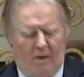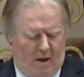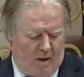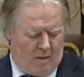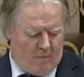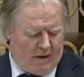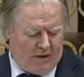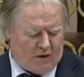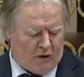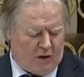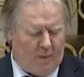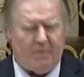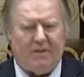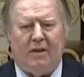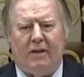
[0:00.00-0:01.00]
many
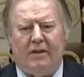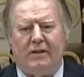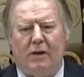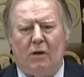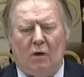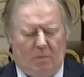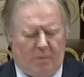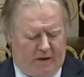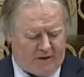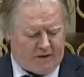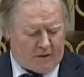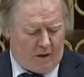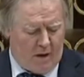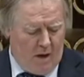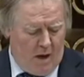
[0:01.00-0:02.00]
times in this stall,
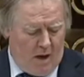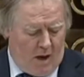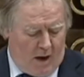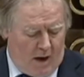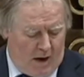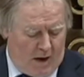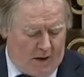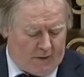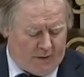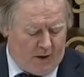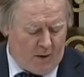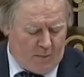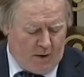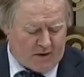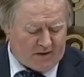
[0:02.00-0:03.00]
Minister,
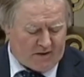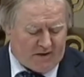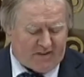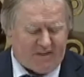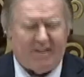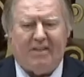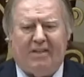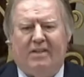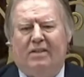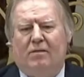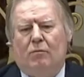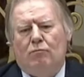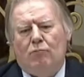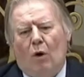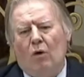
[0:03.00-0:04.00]
their personal assistance
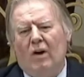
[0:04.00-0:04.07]
more or